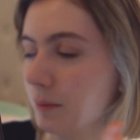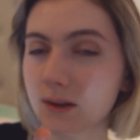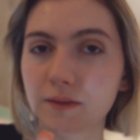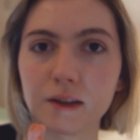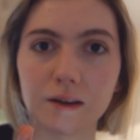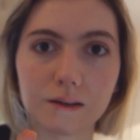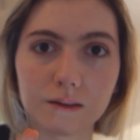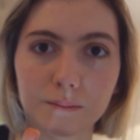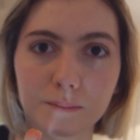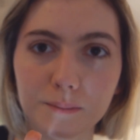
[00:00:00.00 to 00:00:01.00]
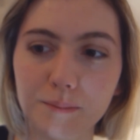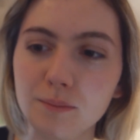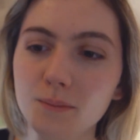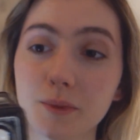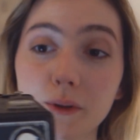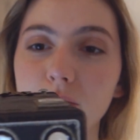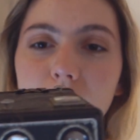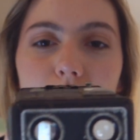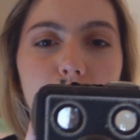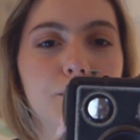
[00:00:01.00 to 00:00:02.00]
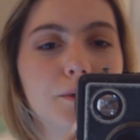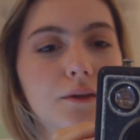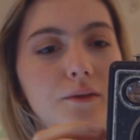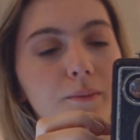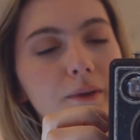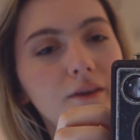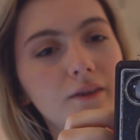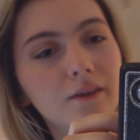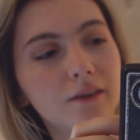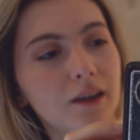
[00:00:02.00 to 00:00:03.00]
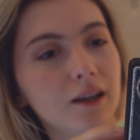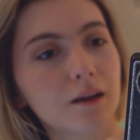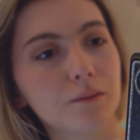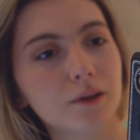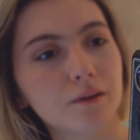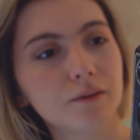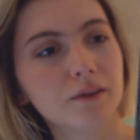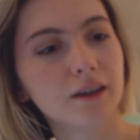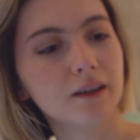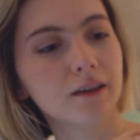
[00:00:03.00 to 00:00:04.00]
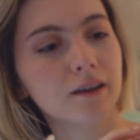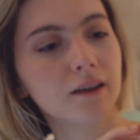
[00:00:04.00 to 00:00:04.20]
believe they are beautiful, beautiful pieces, and I would love to take